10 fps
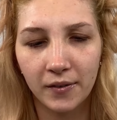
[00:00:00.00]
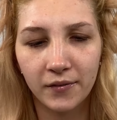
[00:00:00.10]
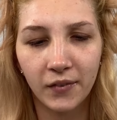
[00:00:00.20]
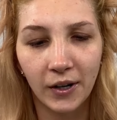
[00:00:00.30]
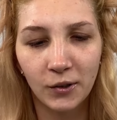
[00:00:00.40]

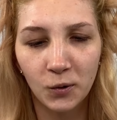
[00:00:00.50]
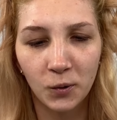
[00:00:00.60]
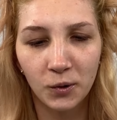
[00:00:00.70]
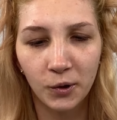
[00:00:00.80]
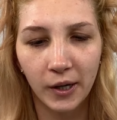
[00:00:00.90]
facial
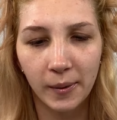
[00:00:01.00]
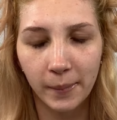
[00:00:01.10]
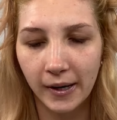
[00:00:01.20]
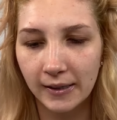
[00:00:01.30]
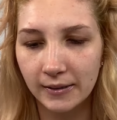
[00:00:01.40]

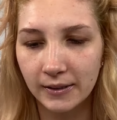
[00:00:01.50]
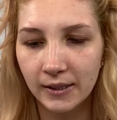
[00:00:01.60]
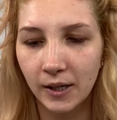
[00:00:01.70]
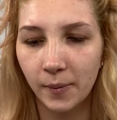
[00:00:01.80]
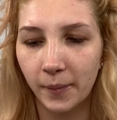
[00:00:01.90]
treatment,
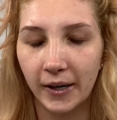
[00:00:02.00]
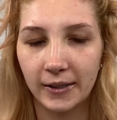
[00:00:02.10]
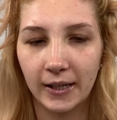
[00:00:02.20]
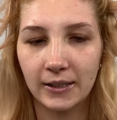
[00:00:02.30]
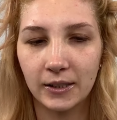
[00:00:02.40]
but it
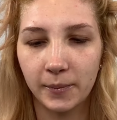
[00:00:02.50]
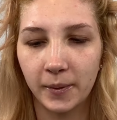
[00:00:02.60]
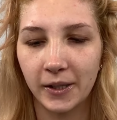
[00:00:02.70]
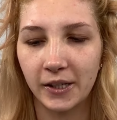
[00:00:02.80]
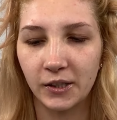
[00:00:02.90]
says to put